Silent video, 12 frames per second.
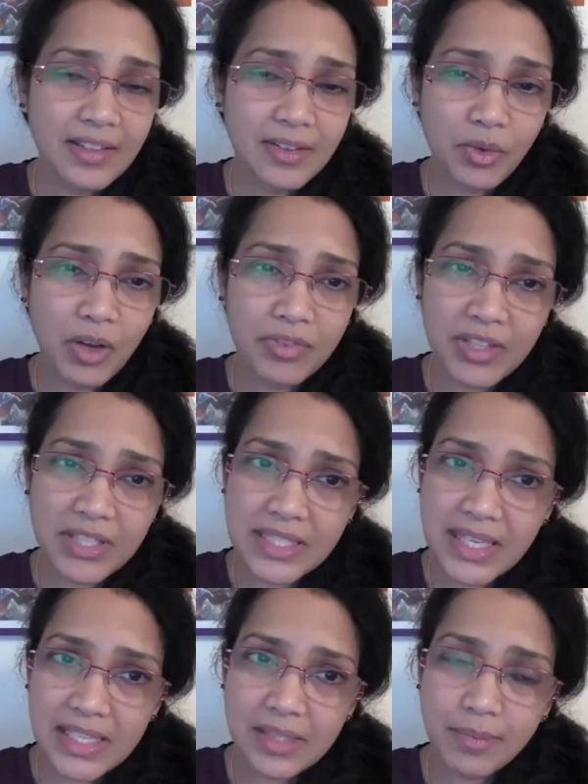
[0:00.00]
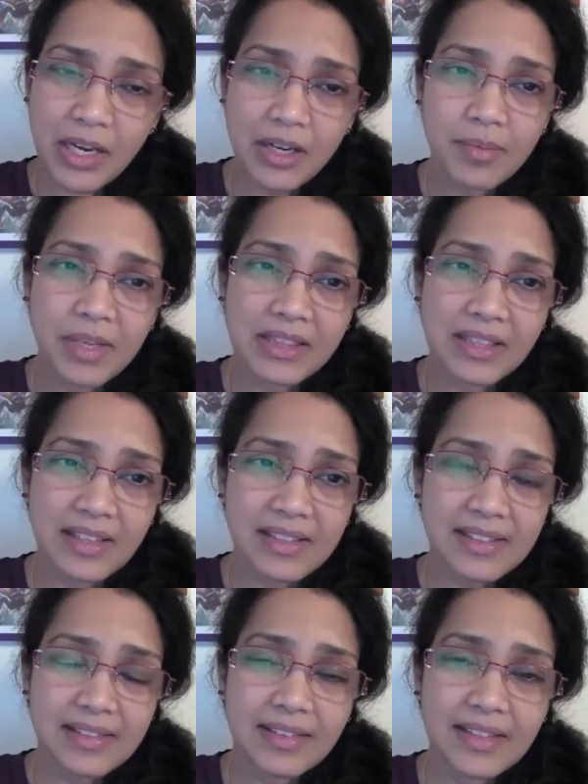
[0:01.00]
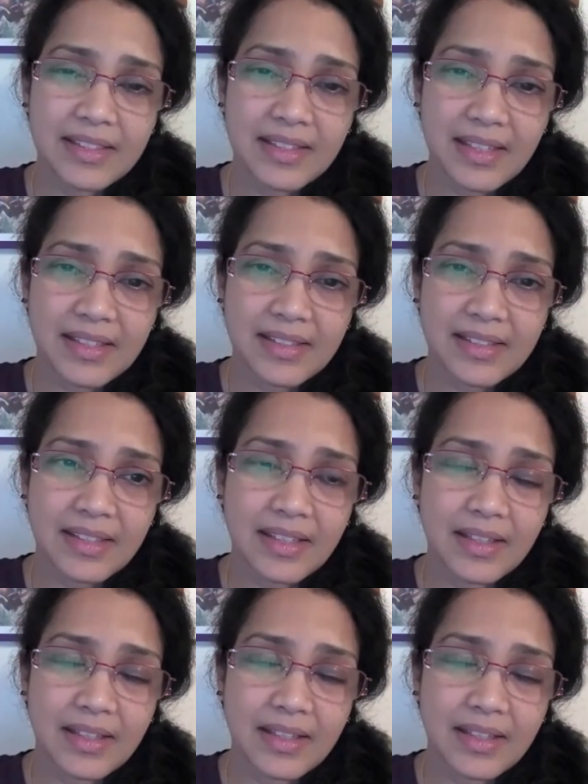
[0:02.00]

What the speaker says: of the six paramitas, the six